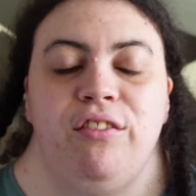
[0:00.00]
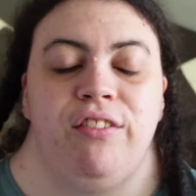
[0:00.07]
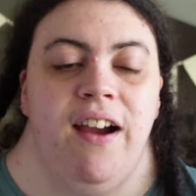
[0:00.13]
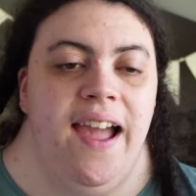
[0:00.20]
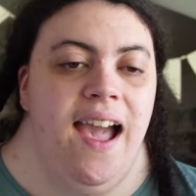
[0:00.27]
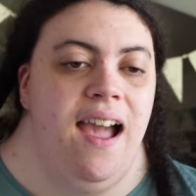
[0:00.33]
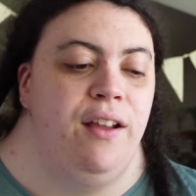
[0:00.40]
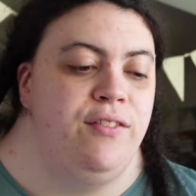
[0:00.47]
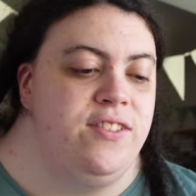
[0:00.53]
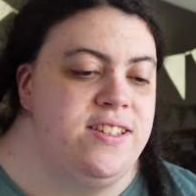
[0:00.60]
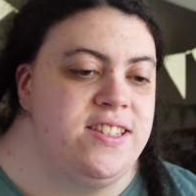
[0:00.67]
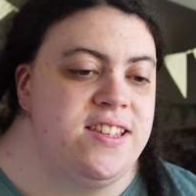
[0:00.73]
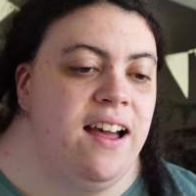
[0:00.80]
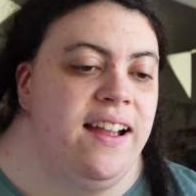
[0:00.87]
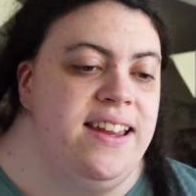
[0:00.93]
Right, I have
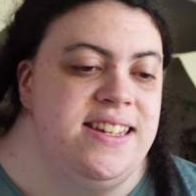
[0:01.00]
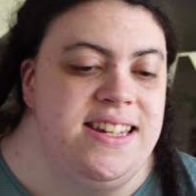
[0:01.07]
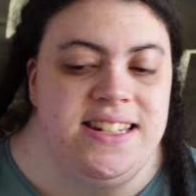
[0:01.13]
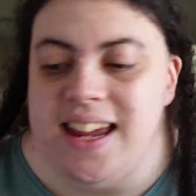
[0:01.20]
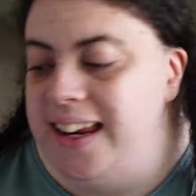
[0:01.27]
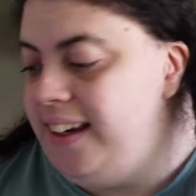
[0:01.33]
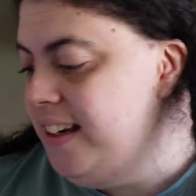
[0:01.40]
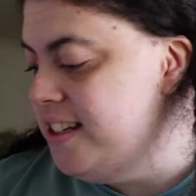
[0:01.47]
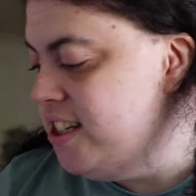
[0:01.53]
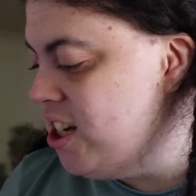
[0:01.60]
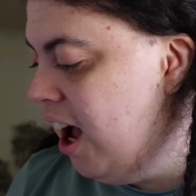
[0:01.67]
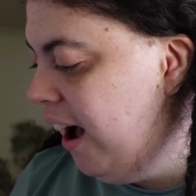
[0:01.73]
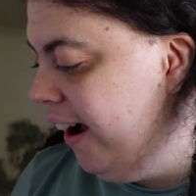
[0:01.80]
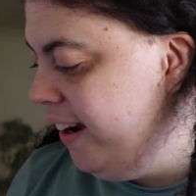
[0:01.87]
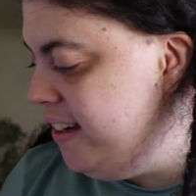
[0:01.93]
decided I need to
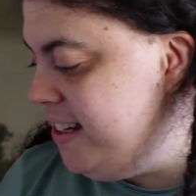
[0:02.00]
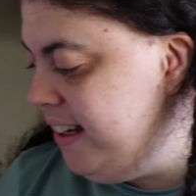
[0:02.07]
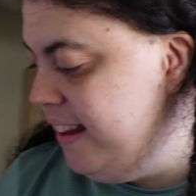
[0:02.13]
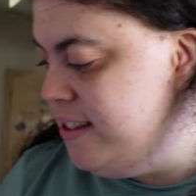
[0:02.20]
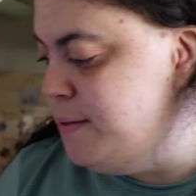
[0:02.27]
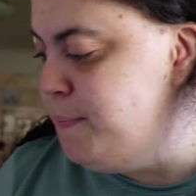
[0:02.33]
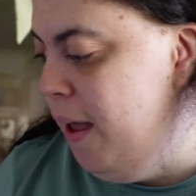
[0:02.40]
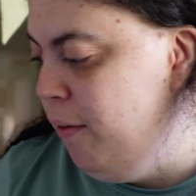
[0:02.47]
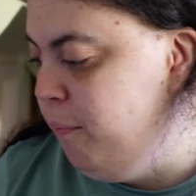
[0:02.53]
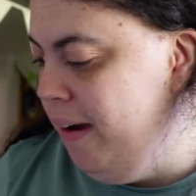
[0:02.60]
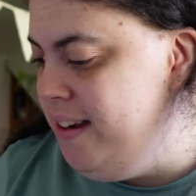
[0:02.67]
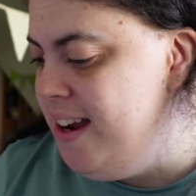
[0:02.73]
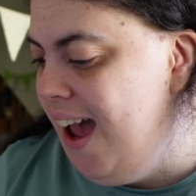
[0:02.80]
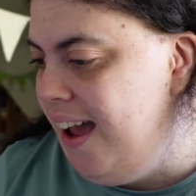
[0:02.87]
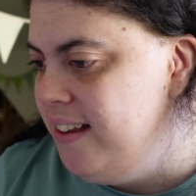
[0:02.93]
tidy this bit of
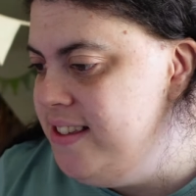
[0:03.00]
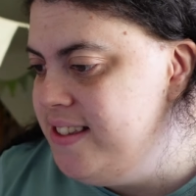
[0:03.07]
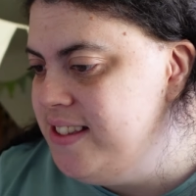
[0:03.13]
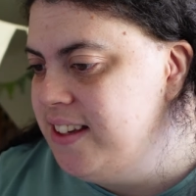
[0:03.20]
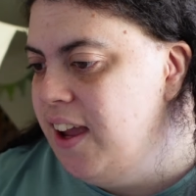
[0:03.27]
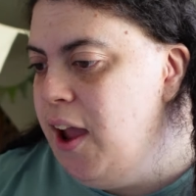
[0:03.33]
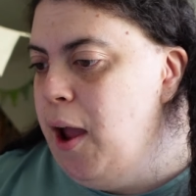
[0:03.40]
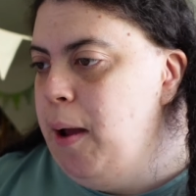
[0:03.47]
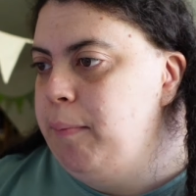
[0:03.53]
my desk